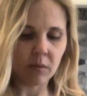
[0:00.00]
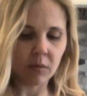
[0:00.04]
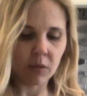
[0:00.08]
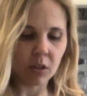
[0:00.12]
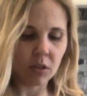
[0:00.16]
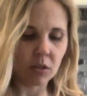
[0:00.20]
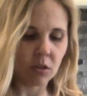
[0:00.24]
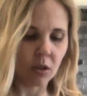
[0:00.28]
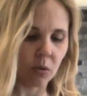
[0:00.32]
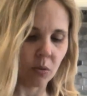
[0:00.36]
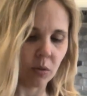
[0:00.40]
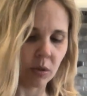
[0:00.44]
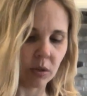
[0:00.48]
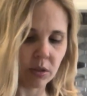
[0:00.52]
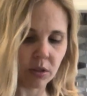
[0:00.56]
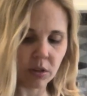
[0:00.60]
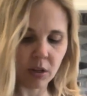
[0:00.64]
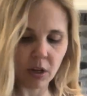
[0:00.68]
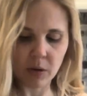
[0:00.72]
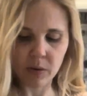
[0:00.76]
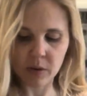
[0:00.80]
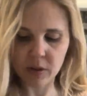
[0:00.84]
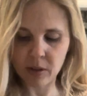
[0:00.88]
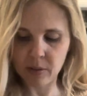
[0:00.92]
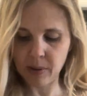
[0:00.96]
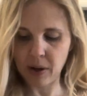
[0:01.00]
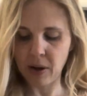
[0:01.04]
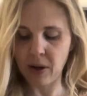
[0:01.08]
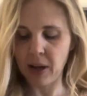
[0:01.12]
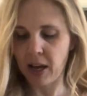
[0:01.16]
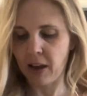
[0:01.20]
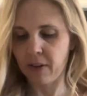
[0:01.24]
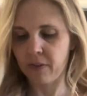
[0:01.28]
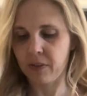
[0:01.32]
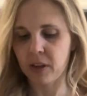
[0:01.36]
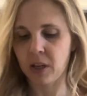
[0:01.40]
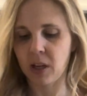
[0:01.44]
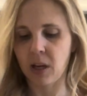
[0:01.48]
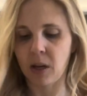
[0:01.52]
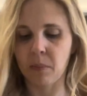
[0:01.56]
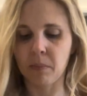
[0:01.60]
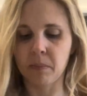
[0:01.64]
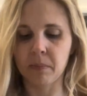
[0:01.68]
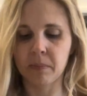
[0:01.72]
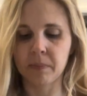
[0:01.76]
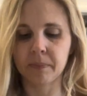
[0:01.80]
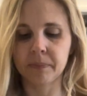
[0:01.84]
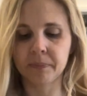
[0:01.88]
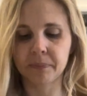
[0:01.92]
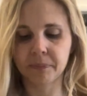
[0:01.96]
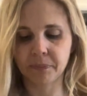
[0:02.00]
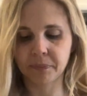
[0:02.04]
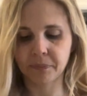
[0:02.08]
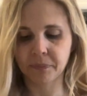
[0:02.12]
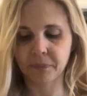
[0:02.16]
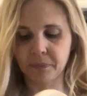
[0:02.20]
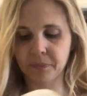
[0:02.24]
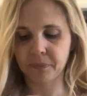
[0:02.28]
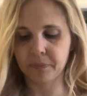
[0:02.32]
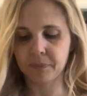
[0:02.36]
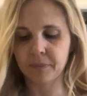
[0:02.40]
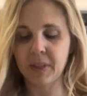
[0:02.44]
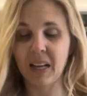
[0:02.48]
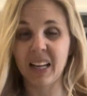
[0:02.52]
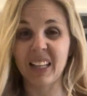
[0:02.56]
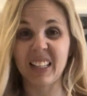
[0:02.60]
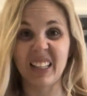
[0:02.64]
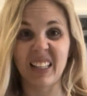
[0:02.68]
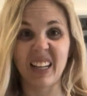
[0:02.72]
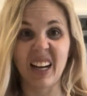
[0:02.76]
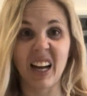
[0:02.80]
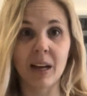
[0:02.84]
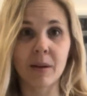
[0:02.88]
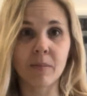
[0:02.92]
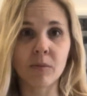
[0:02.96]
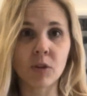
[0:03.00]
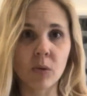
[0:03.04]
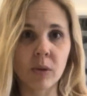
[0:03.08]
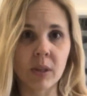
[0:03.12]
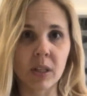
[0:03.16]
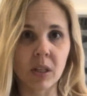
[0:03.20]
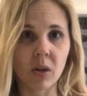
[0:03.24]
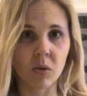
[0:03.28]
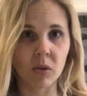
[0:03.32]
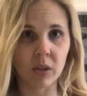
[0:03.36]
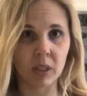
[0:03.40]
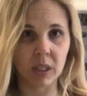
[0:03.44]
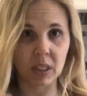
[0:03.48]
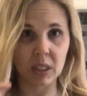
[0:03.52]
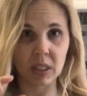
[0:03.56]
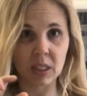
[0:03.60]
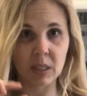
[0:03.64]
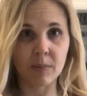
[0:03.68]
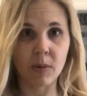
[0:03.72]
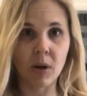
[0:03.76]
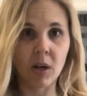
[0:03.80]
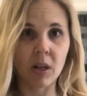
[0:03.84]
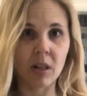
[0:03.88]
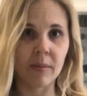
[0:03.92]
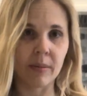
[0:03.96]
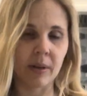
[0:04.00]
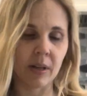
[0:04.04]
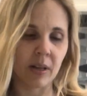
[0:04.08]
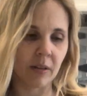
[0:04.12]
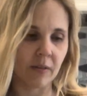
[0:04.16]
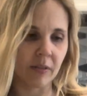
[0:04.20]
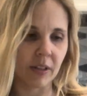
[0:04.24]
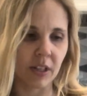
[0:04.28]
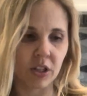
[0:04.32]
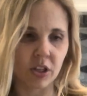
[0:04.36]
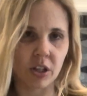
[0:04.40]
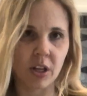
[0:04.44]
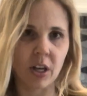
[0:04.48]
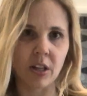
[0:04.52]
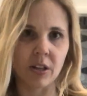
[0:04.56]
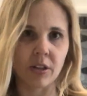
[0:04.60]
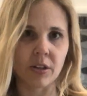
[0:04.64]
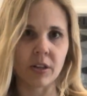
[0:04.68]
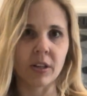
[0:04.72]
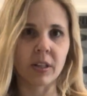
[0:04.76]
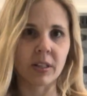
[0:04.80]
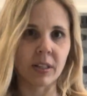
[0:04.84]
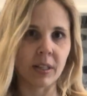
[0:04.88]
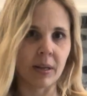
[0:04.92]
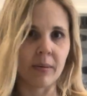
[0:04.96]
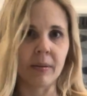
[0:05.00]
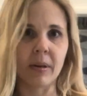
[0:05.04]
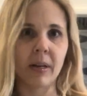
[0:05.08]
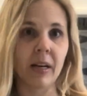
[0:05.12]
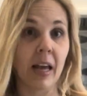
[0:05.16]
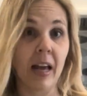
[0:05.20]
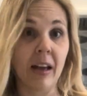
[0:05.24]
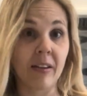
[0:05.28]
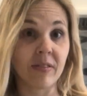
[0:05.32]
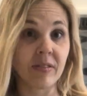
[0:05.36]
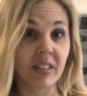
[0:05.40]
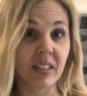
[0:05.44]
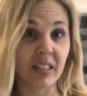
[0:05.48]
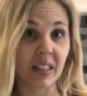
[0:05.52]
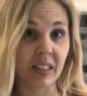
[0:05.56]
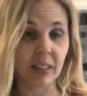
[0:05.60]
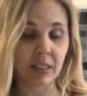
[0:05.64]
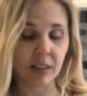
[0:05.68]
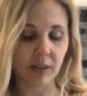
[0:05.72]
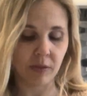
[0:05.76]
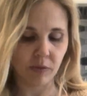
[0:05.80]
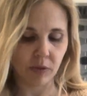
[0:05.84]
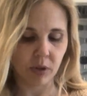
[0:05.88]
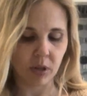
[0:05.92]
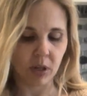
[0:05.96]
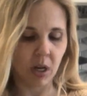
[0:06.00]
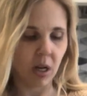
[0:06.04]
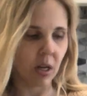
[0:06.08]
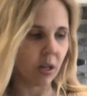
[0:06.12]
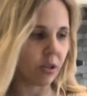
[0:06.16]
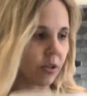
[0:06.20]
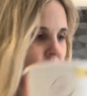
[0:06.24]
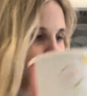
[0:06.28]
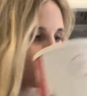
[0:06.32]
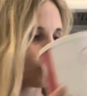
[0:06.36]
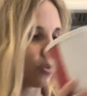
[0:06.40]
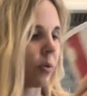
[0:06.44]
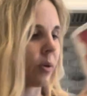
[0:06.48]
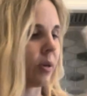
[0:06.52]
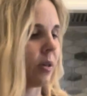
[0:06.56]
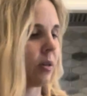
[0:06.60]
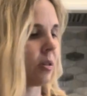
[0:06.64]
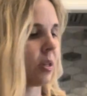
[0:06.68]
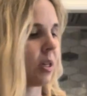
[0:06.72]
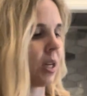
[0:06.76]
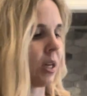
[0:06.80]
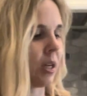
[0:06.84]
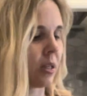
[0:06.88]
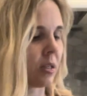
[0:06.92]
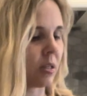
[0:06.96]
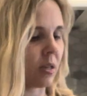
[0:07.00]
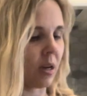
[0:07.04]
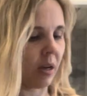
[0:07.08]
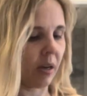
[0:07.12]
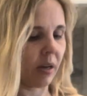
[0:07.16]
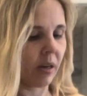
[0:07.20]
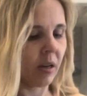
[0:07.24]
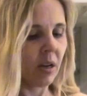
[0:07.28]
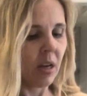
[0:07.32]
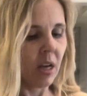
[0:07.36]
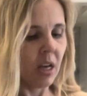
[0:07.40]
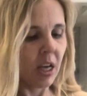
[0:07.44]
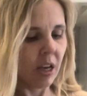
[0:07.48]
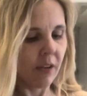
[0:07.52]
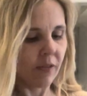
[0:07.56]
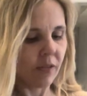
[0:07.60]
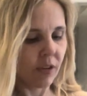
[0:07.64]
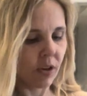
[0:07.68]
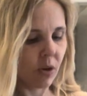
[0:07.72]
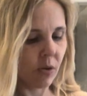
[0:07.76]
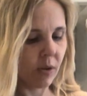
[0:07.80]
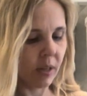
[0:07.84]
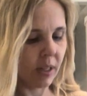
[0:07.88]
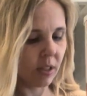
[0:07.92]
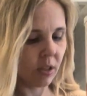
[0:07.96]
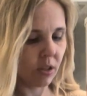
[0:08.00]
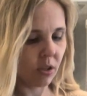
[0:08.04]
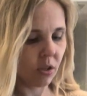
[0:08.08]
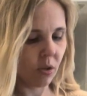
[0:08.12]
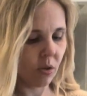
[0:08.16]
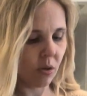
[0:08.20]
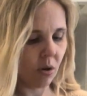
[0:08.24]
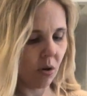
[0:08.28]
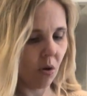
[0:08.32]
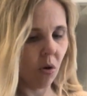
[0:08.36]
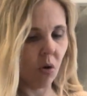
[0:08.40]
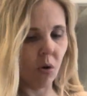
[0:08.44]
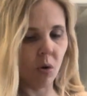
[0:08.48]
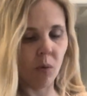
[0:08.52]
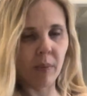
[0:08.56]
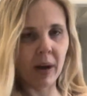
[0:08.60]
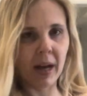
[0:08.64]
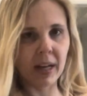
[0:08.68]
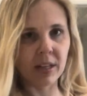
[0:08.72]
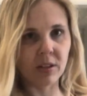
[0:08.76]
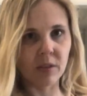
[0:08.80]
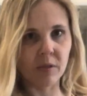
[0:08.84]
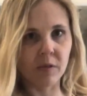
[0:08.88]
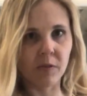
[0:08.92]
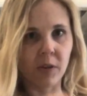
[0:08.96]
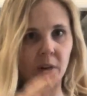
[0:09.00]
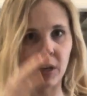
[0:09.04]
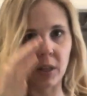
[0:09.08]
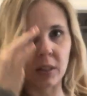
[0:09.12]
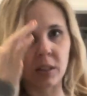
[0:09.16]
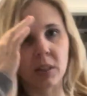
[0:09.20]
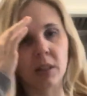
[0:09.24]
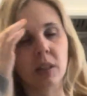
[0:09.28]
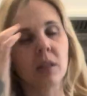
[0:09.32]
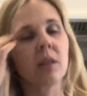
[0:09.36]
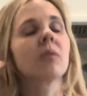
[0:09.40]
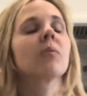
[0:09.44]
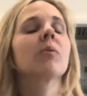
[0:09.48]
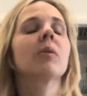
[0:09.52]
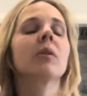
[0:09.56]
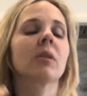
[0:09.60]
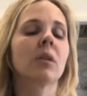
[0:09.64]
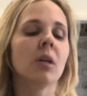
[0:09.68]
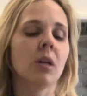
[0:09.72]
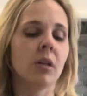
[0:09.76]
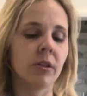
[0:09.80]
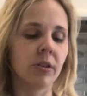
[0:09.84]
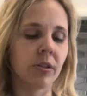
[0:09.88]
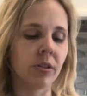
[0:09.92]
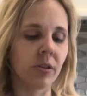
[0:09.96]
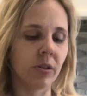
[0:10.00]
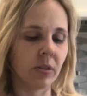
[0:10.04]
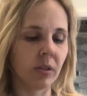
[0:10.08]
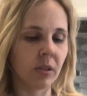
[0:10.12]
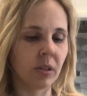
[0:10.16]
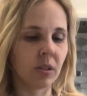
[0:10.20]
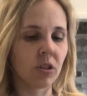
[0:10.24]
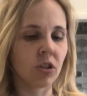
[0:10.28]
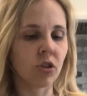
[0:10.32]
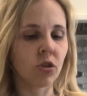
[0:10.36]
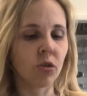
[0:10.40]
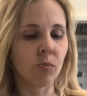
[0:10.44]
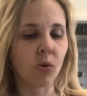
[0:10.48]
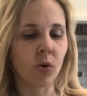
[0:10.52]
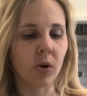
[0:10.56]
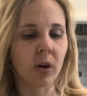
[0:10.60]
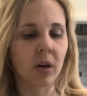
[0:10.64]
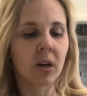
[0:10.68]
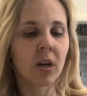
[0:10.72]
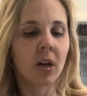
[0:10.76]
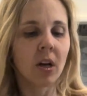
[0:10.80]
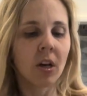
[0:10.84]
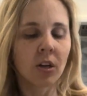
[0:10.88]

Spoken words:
So we'll start with about half a cup. And then I'm doing only a small amount of each color because I'm going to have 6 different colors. So we don't need a ton. If you're going to do a whole batch of frosting in one color, you'll need to do more.